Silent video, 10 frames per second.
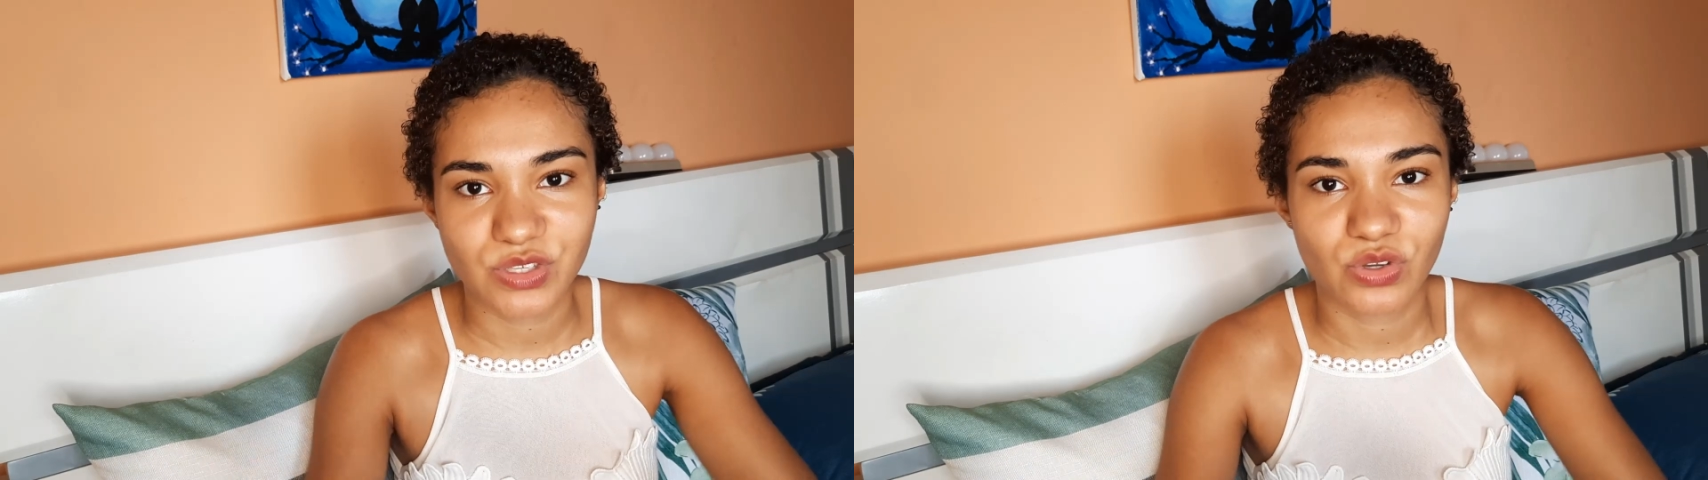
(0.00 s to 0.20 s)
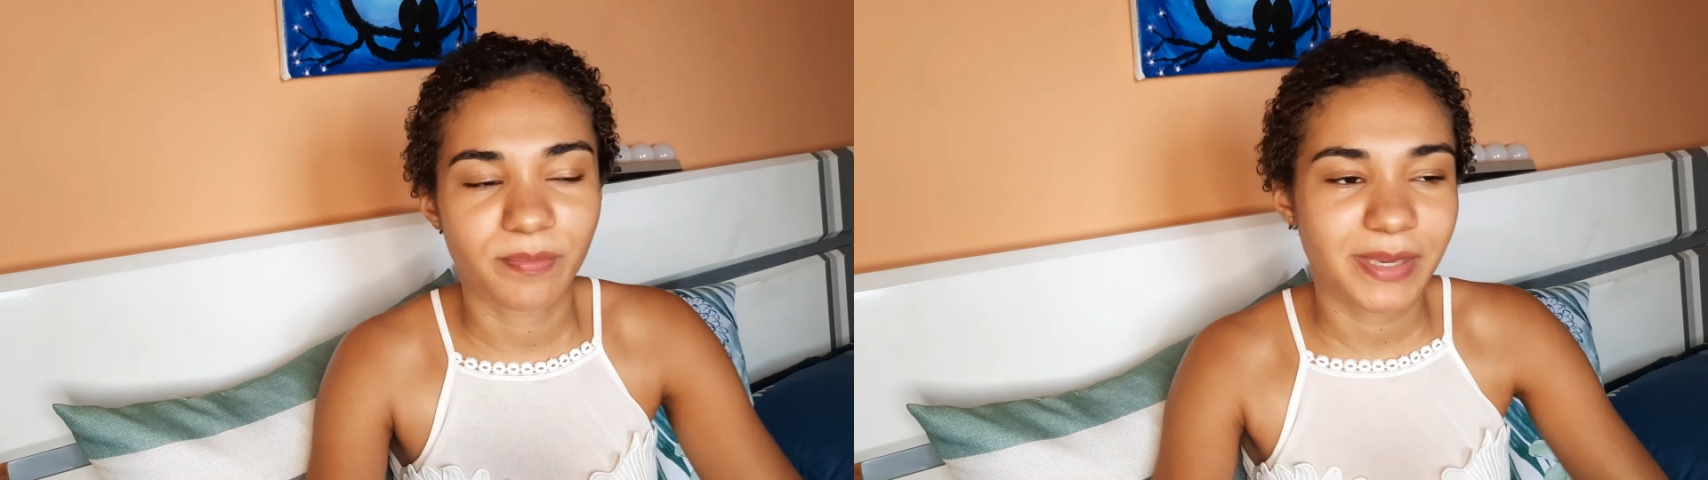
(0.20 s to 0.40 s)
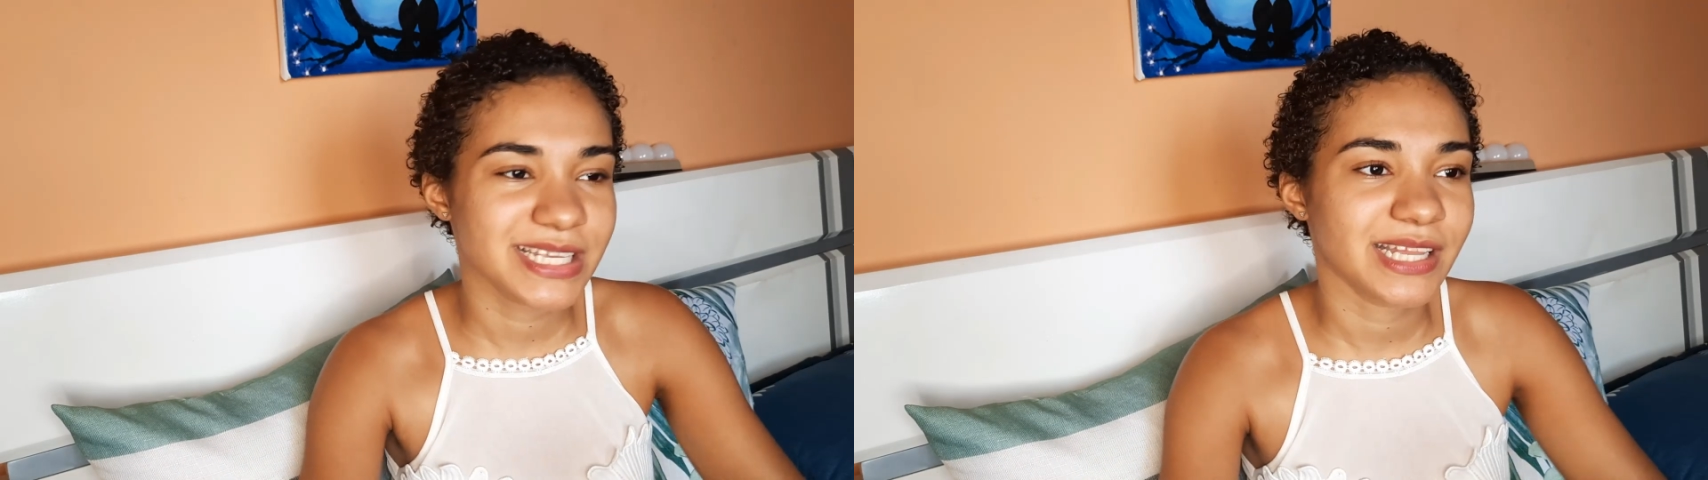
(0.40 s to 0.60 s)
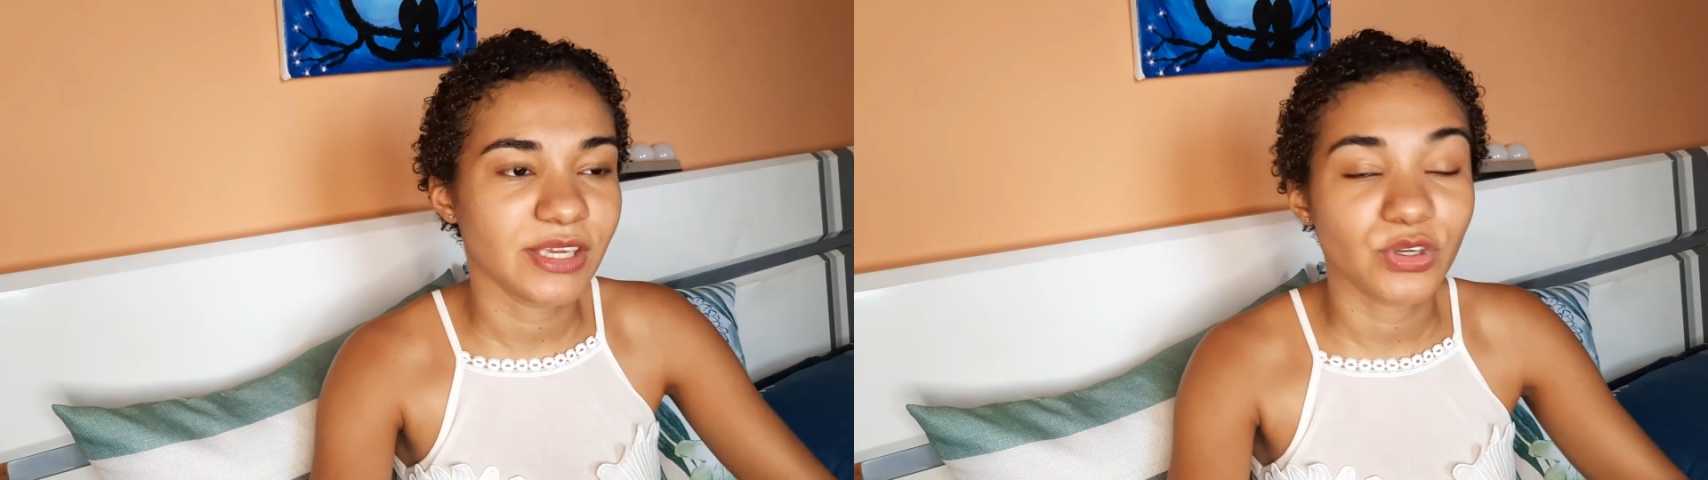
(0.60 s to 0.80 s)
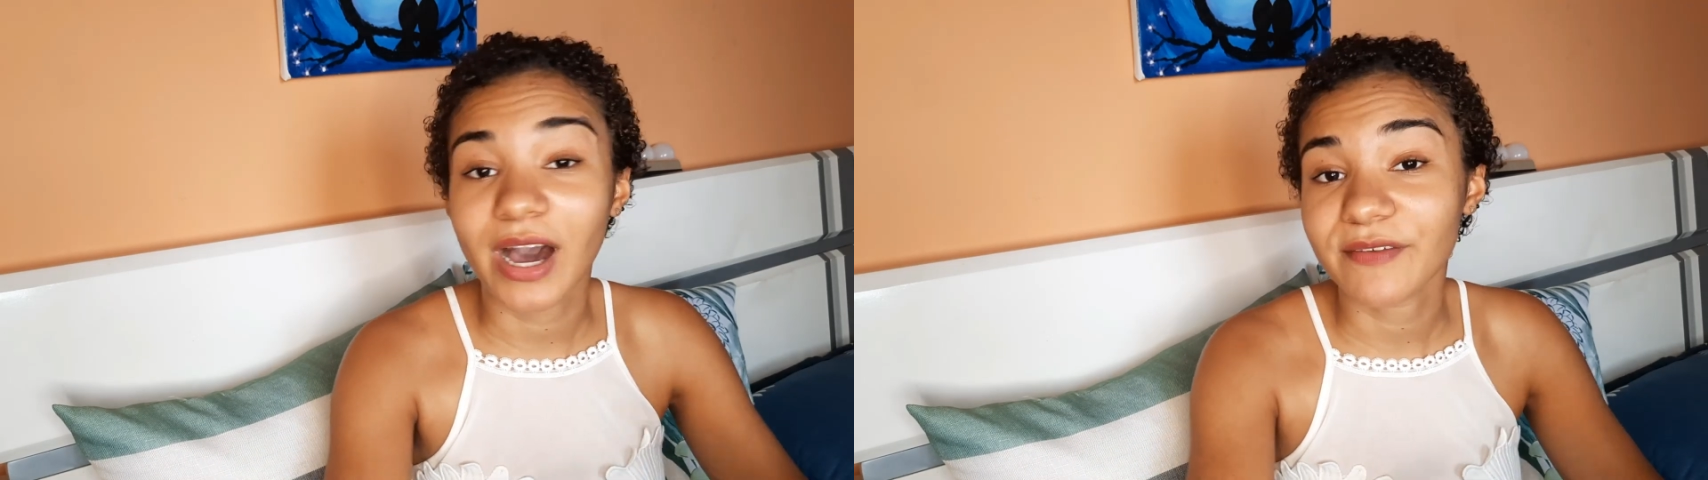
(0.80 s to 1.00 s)
So
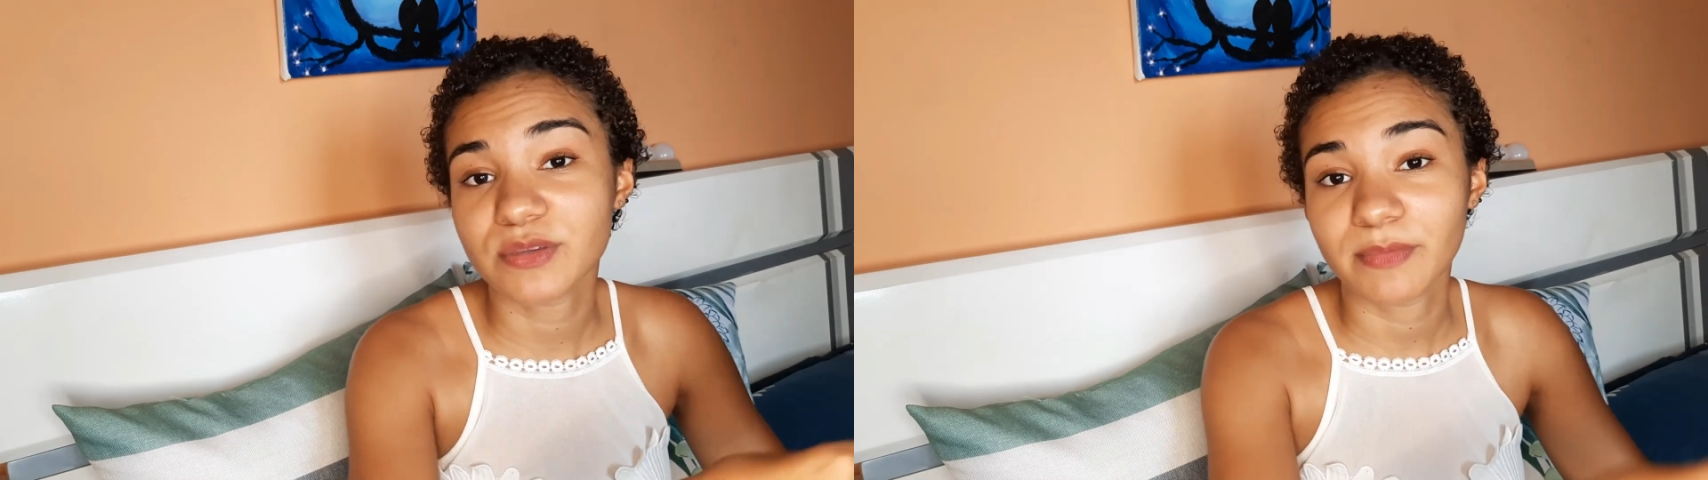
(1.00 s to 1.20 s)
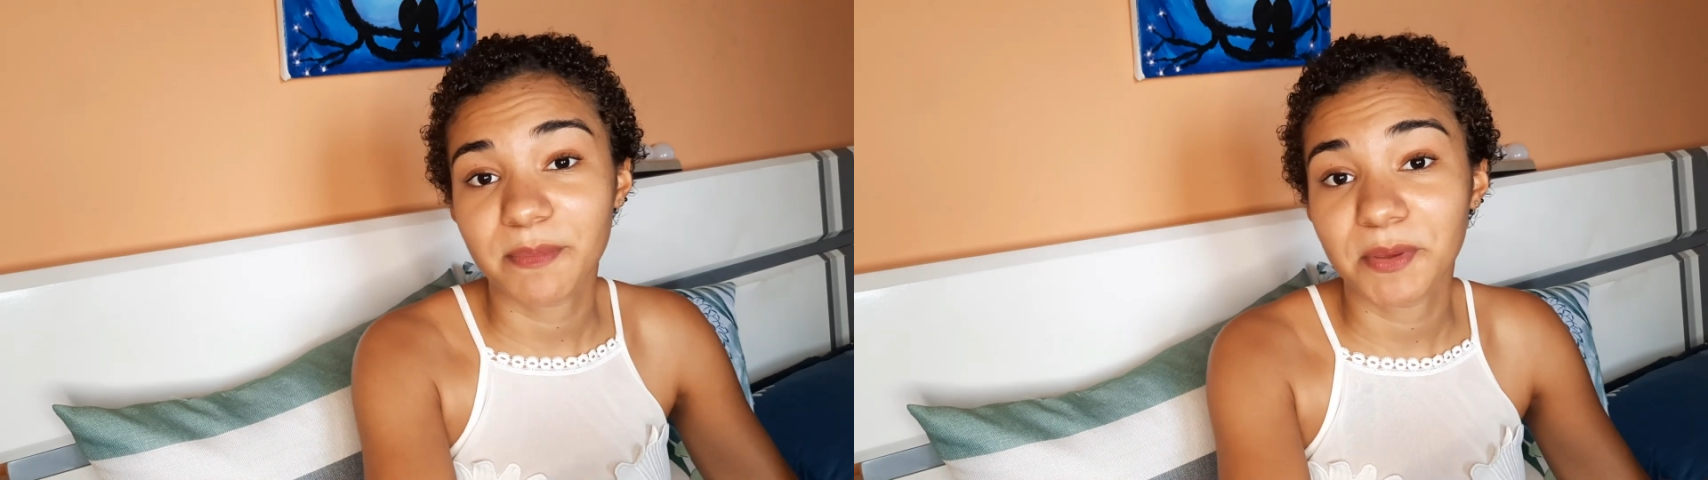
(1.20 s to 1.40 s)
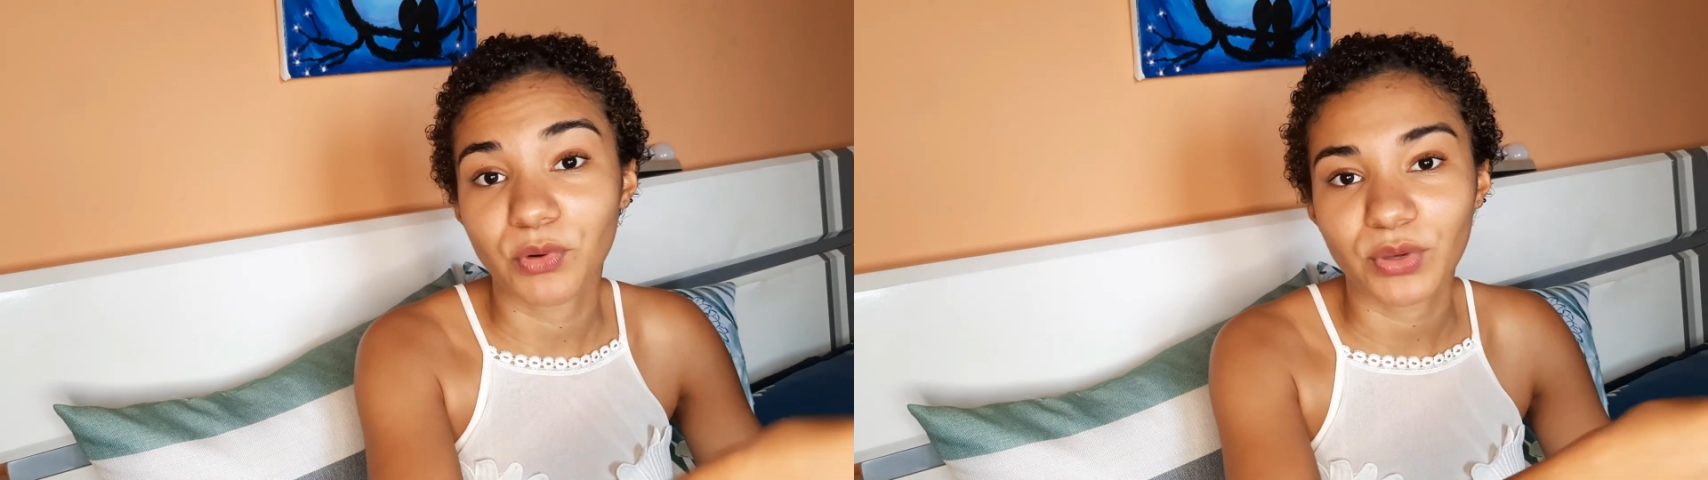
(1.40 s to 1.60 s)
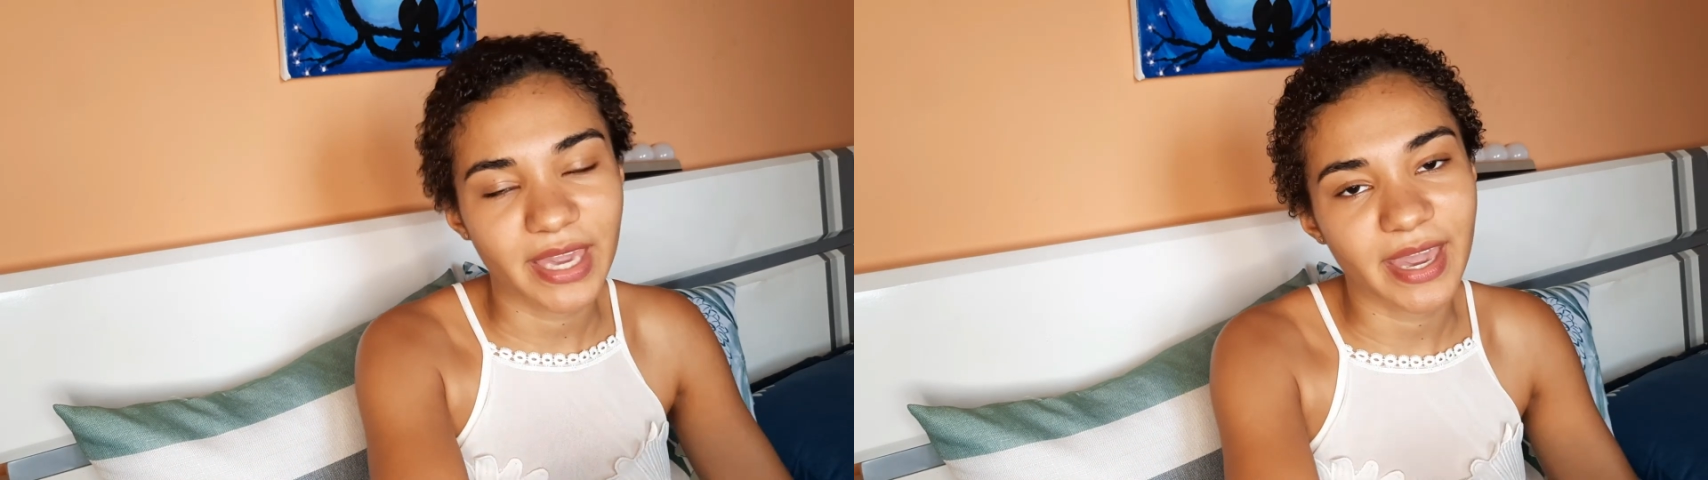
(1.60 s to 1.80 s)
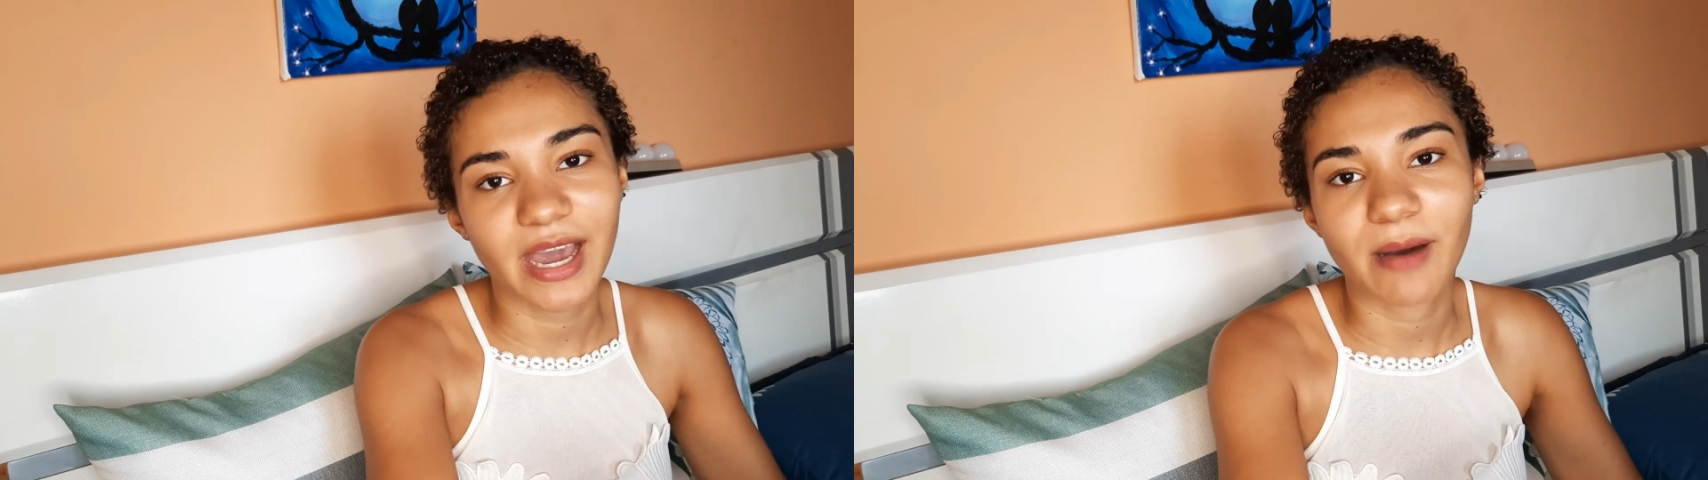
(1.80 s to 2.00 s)
basically, you have to make people
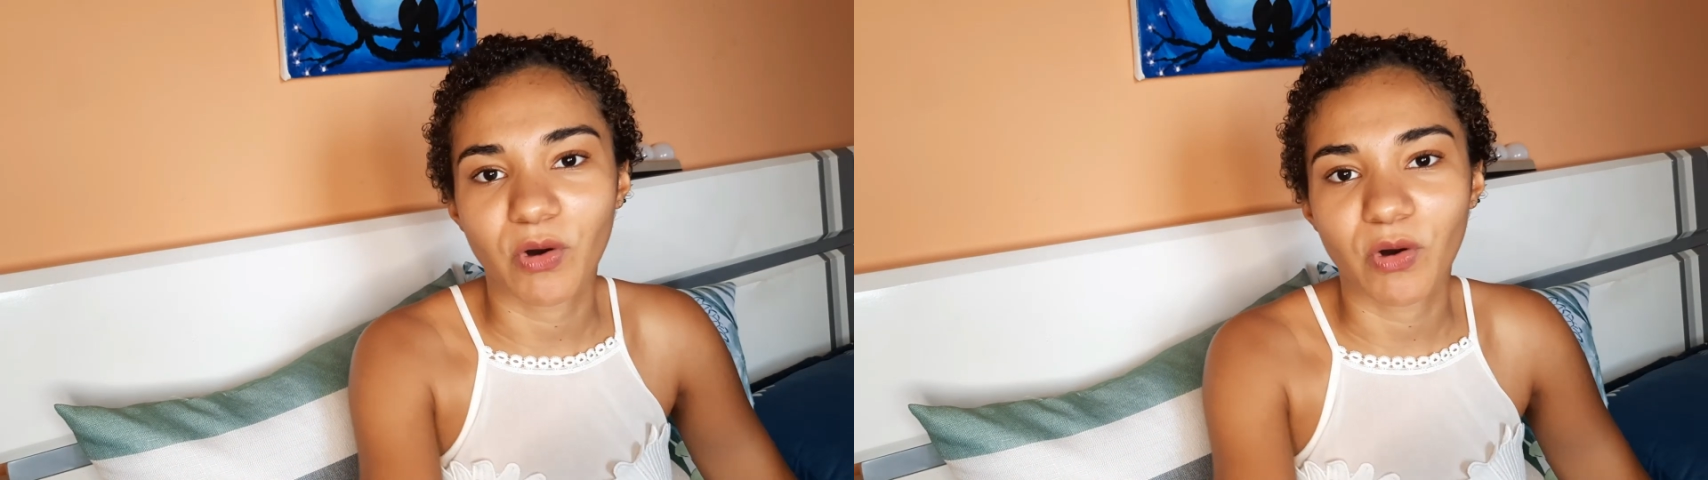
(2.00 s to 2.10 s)
care